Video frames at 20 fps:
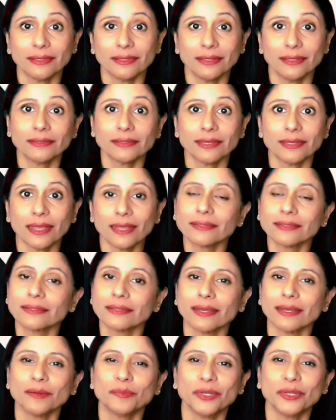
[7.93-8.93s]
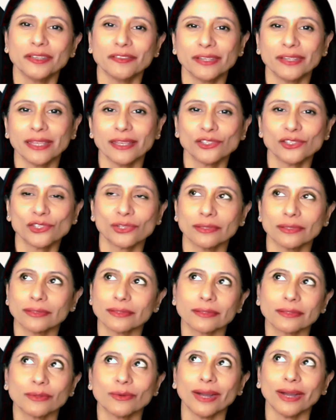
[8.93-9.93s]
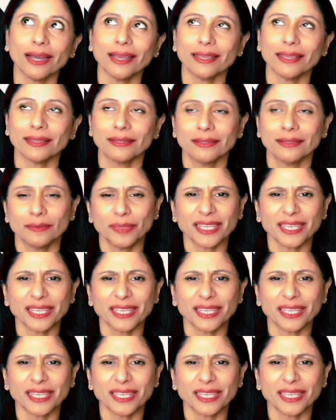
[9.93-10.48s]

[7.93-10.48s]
internet abbreviations. Why?